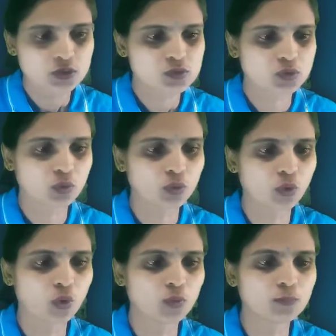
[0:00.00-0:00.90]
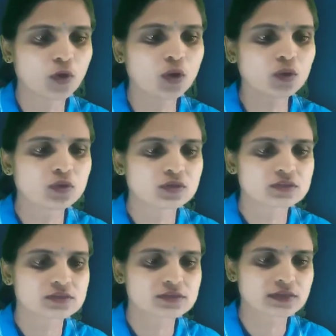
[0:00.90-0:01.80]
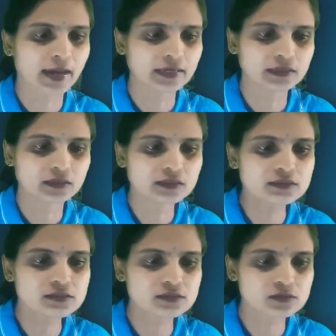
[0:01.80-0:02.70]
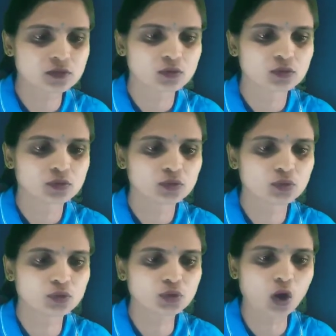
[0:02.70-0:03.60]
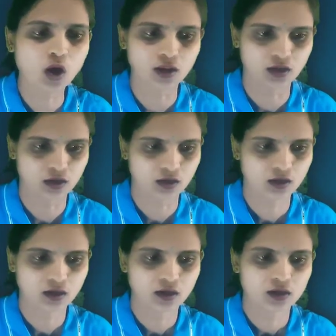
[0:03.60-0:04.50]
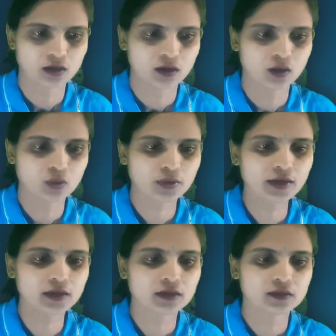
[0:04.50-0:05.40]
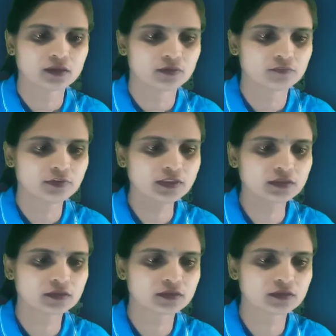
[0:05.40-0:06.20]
So homozygous tall, okay, with